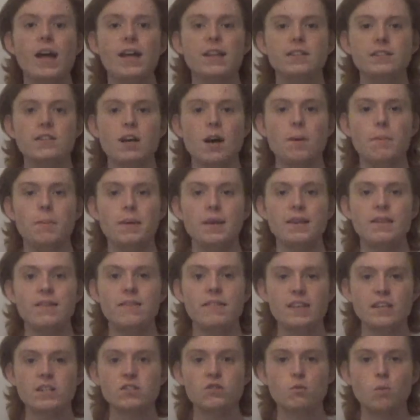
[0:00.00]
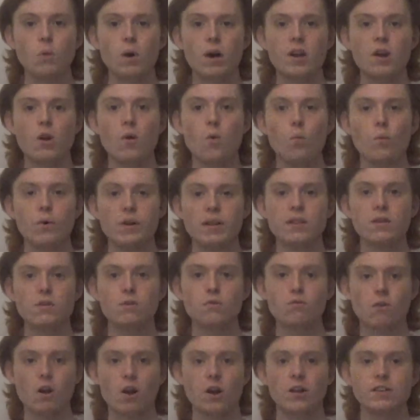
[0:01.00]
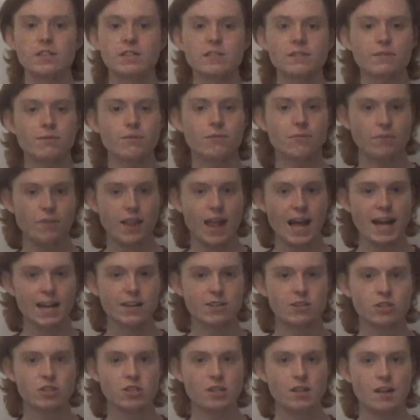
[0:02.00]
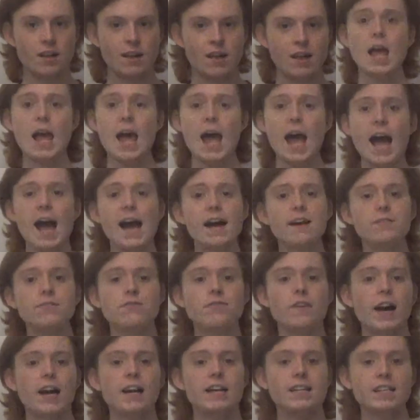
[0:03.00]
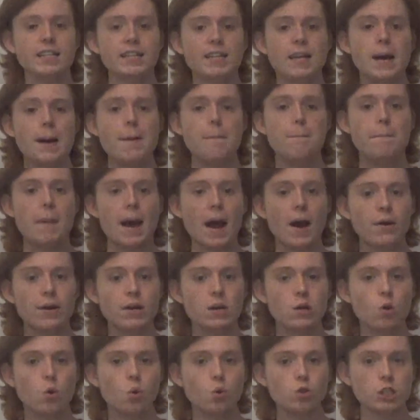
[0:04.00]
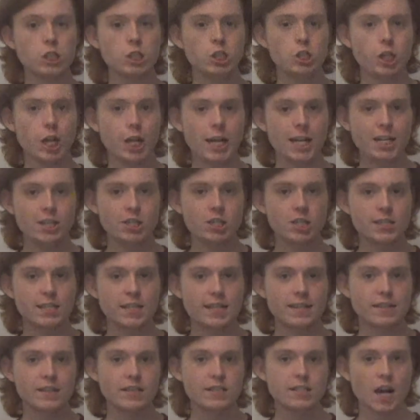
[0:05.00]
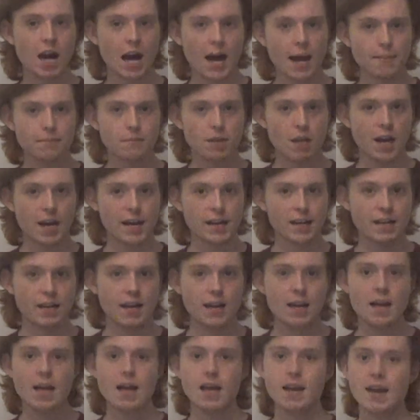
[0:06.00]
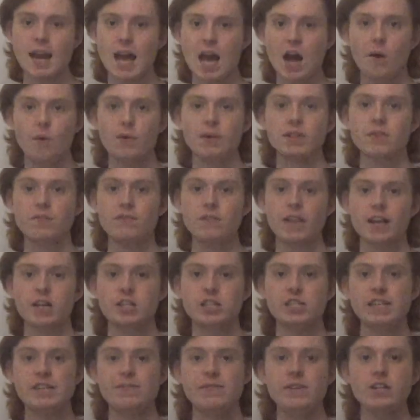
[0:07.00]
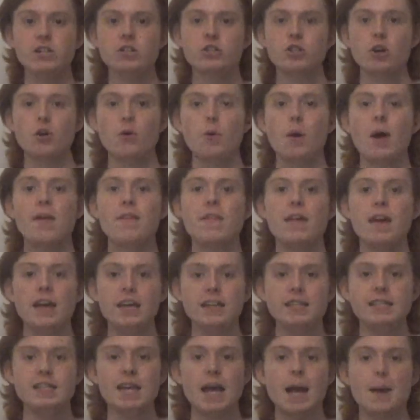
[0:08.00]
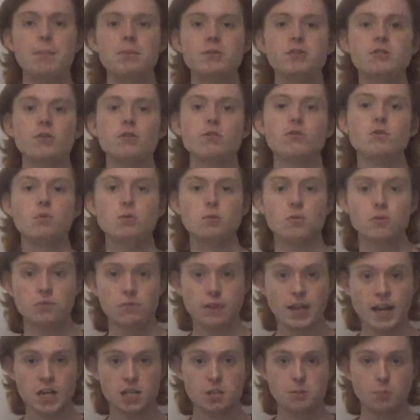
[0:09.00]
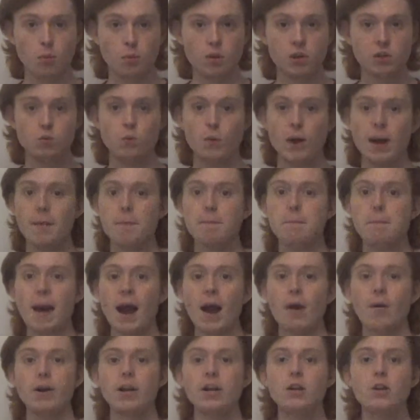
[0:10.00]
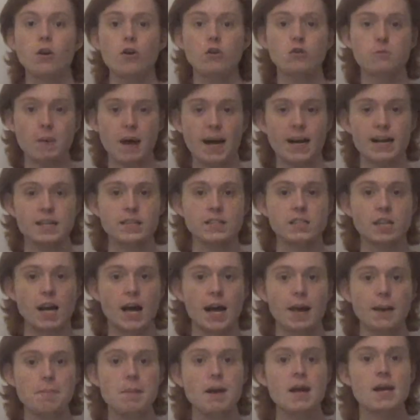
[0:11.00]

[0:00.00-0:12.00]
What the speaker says: ends up in this one with Grant's Flash. And finally, Barry causing changes in the timeline. Now, in the Flash TV show, there is an episode called Flashpoint where Barry goes back in time,